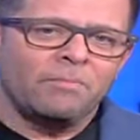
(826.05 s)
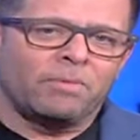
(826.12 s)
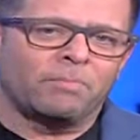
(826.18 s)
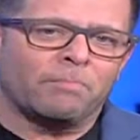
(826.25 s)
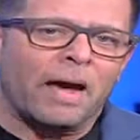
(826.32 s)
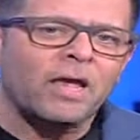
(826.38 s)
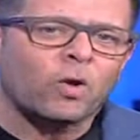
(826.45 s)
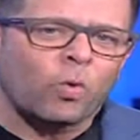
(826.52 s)
But
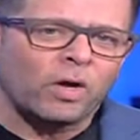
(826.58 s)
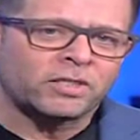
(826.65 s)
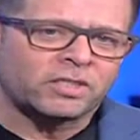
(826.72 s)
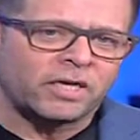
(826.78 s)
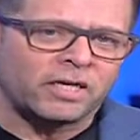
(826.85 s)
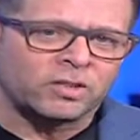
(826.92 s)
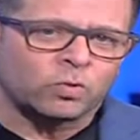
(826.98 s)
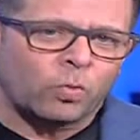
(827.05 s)
my
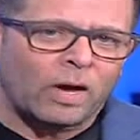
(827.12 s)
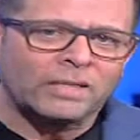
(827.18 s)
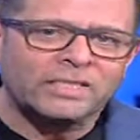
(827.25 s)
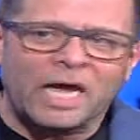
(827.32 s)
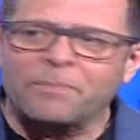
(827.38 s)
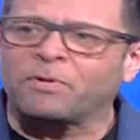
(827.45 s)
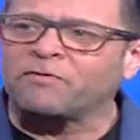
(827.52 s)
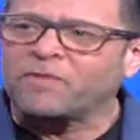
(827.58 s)
question is, what
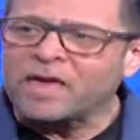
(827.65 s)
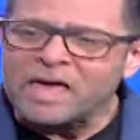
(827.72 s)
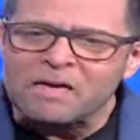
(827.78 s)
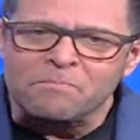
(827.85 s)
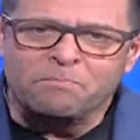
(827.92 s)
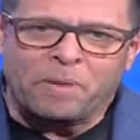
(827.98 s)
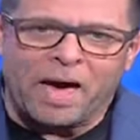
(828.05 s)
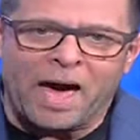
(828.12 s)
type of
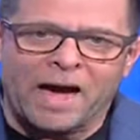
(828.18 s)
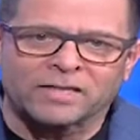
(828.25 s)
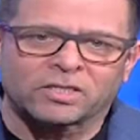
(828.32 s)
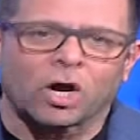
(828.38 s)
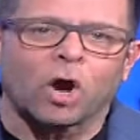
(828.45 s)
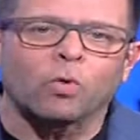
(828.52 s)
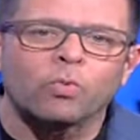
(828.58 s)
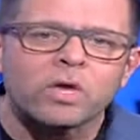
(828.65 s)

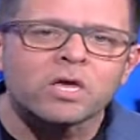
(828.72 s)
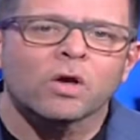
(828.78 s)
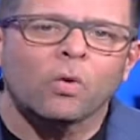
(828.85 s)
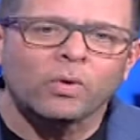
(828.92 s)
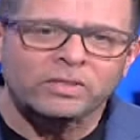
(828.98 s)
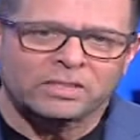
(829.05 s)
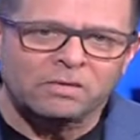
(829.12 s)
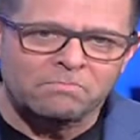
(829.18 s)
impact are we
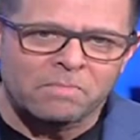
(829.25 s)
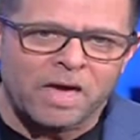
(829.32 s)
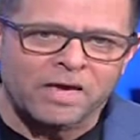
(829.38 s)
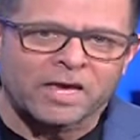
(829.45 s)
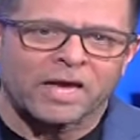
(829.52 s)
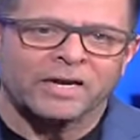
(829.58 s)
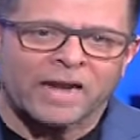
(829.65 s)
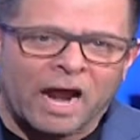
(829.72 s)
going to
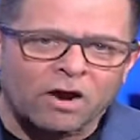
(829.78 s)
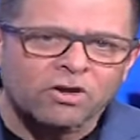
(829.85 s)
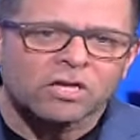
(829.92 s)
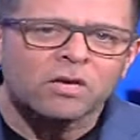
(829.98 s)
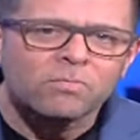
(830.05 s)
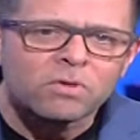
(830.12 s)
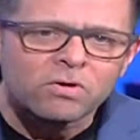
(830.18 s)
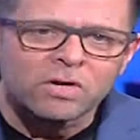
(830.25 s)
make in our
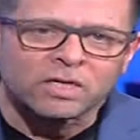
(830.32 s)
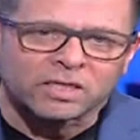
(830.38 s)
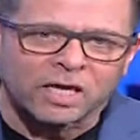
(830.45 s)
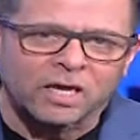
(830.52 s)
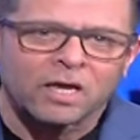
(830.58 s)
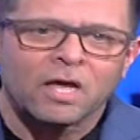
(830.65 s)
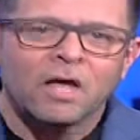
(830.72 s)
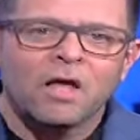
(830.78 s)

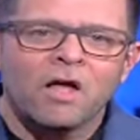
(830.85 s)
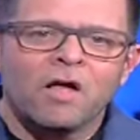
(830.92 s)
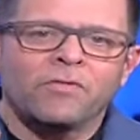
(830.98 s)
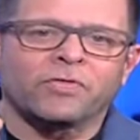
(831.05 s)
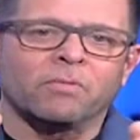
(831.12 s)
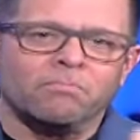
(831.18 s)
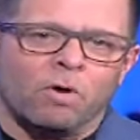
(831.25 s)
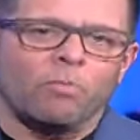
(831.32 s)
community
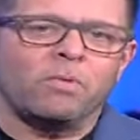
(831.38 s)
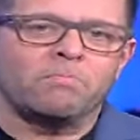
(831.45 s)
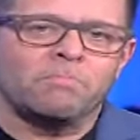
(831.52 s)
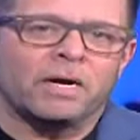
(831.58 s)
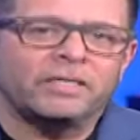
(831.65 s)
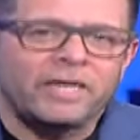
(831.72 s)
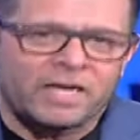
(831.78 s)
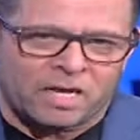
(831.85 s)
mm. the moment
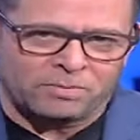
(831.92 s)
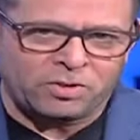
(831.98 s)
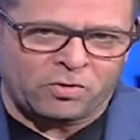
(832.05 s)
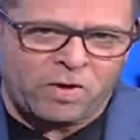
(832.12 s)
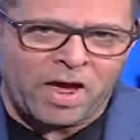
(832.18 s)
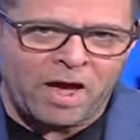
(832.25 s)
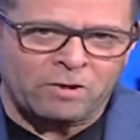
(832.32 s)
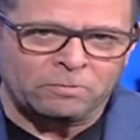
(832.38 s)
Monday comes
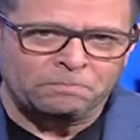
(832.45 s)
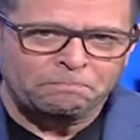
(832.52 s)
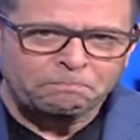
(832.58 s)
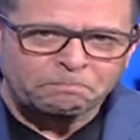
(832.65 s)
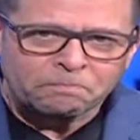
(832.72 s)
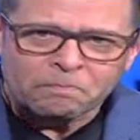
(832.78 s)
around?